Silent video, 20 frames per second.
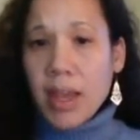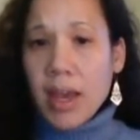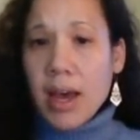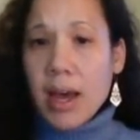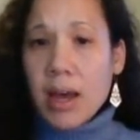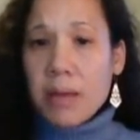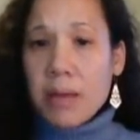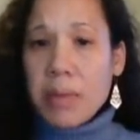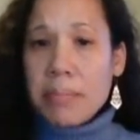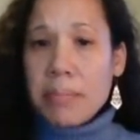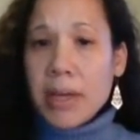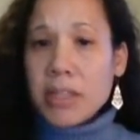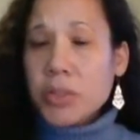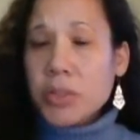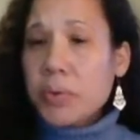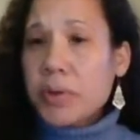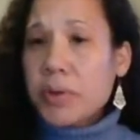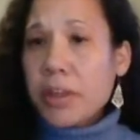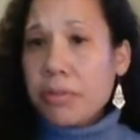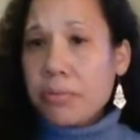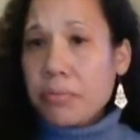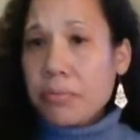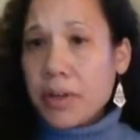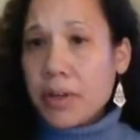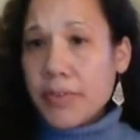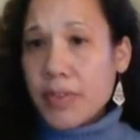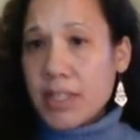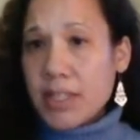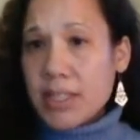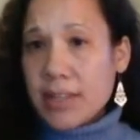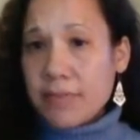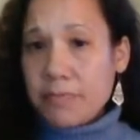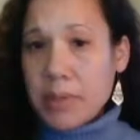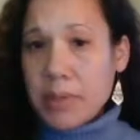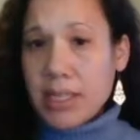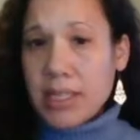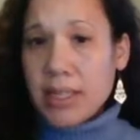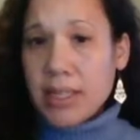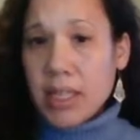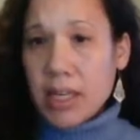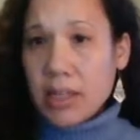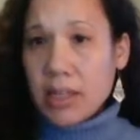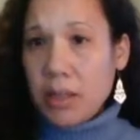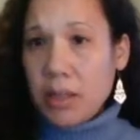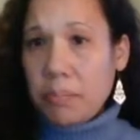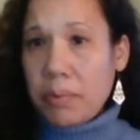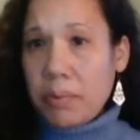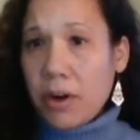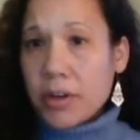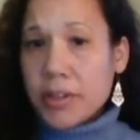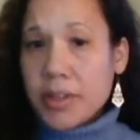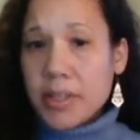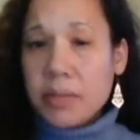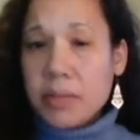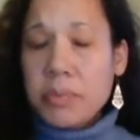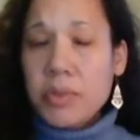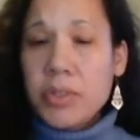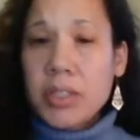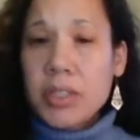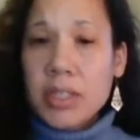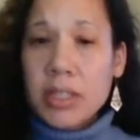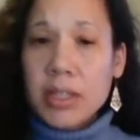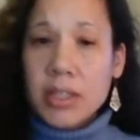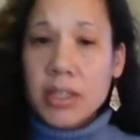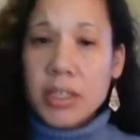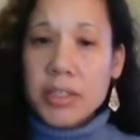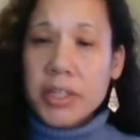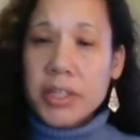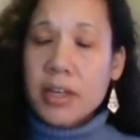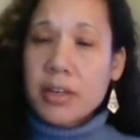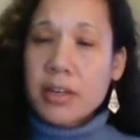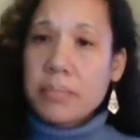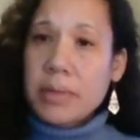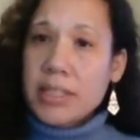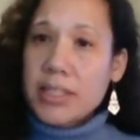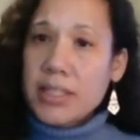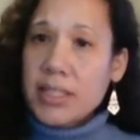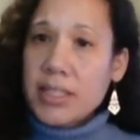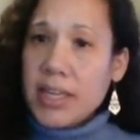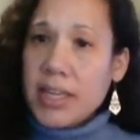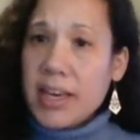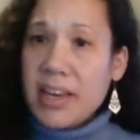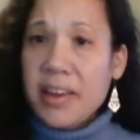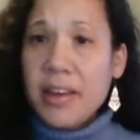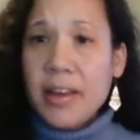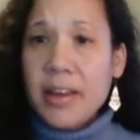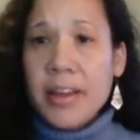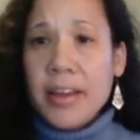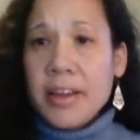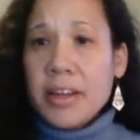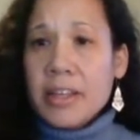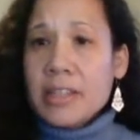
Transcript: About 23 of these have been in Langley Park, the community that I'll talk about today.